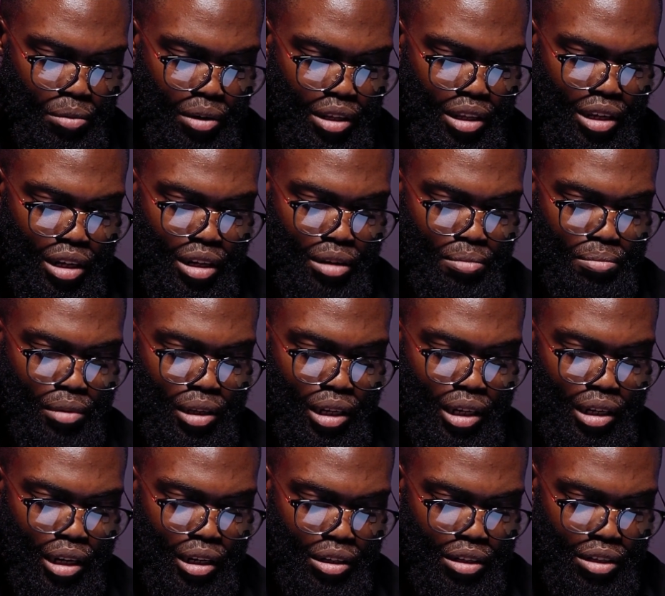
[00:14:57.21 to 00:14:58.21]
with him
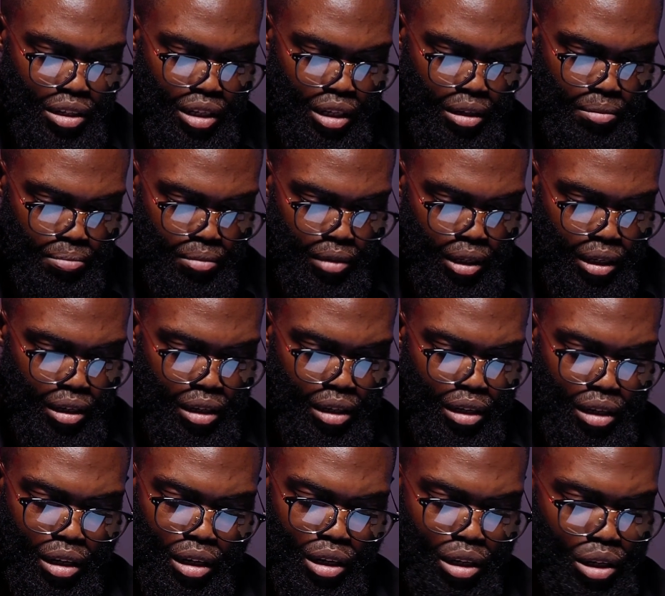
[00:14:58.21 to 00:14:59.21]
in a dream.
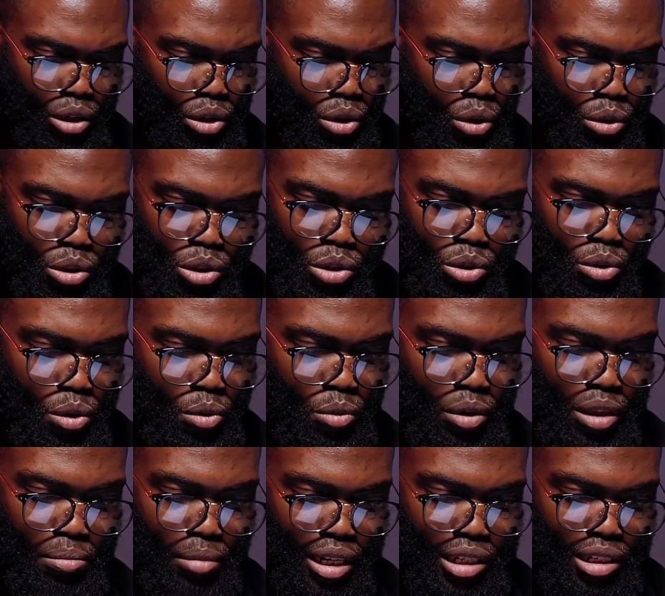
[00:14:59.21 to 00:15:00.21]
Not so
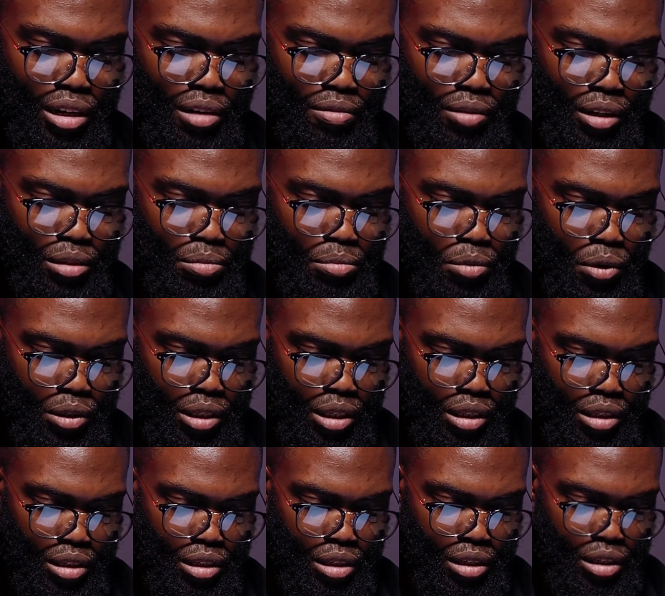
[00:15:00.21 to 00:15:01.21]
with my servant
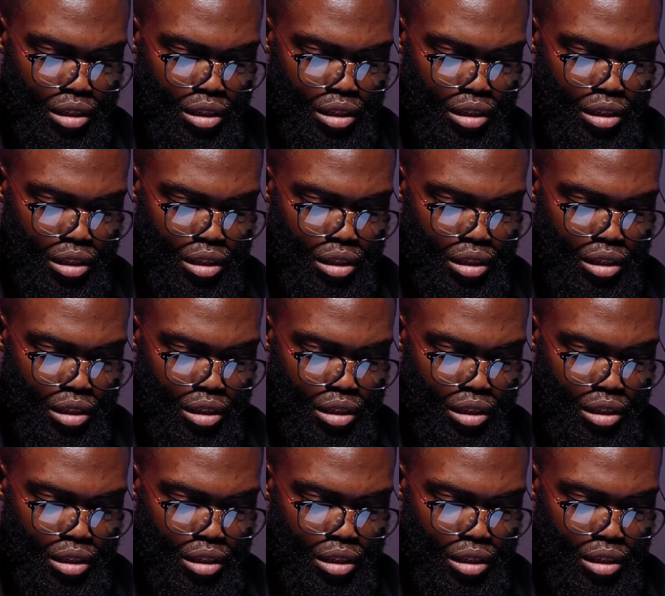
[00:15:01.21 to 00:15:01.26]
Moses.